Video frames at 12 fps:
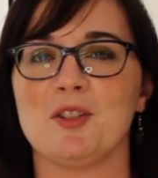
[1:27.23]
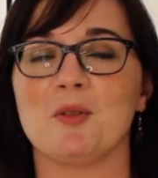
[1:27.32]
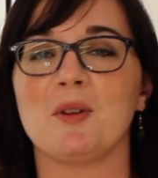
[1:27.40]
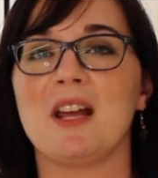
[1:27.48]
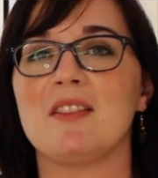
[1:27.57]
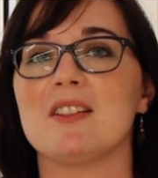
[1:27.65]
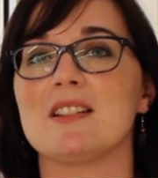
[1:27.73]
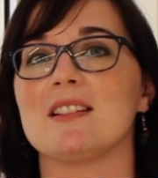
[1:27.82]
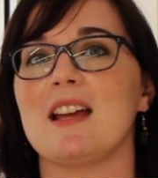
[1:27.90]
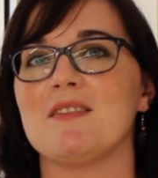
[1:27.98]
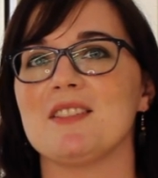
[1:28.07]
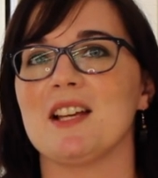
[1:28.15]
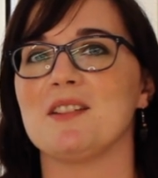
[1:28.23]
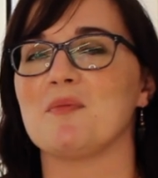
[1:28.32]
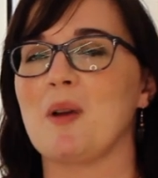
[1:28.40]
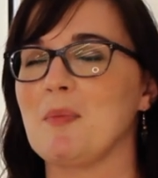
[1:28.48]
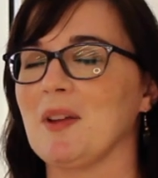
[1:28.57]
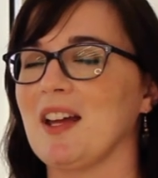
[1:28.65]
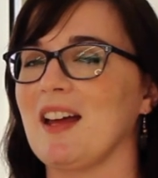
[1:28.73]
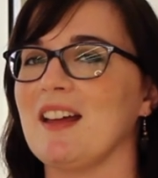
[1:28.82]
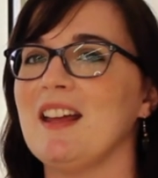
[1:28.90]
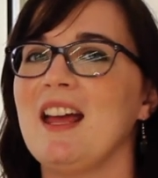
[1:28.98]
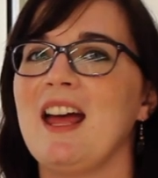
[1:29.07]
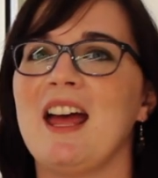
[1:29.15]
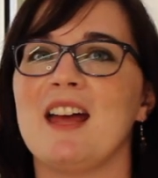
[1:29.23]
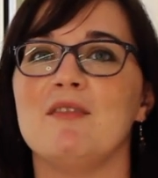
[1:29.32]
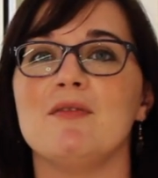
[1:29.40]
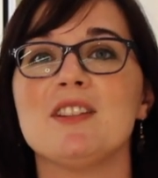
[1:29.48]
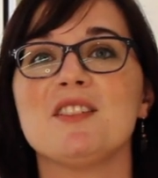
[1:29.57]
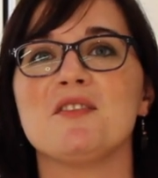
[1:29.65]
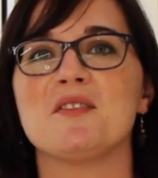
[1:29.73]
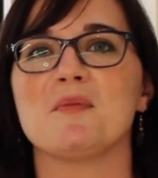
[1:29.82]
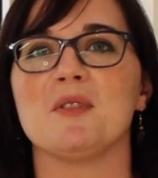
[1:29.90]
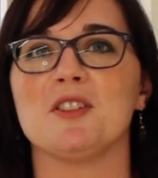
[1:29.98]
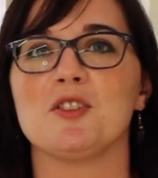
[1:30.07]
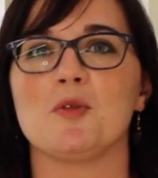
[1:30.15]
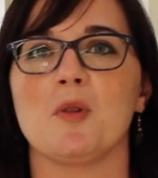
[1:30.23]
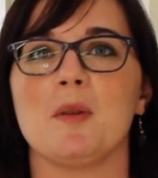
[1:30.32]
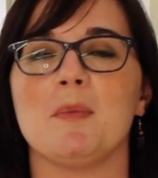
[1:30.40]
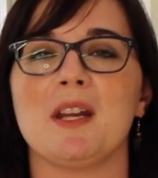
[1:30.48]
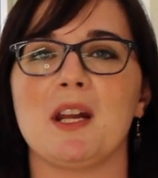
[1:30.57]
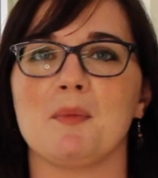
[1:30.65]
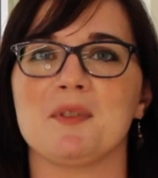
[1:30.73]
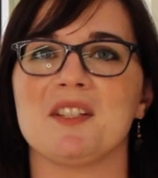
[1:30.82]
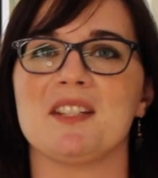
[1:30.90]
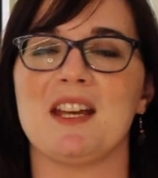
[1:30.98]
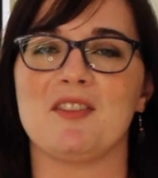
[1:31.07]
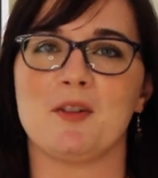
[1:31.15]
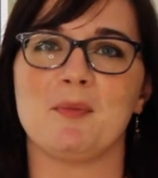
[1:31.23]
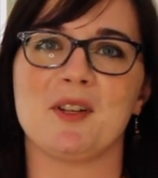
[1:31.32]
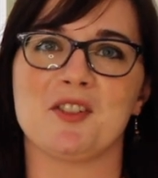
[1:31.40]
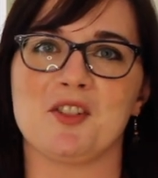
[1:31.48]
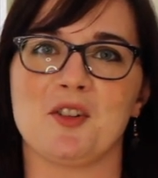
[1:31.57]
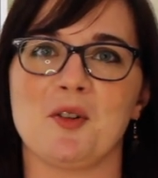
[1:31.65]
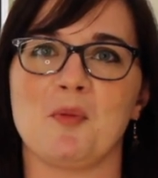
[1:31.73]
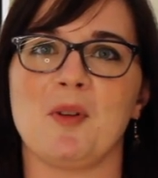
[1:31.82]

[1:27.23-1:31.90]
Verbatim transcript: to create this life-size replica, and visitors will enjoy being able to take their picture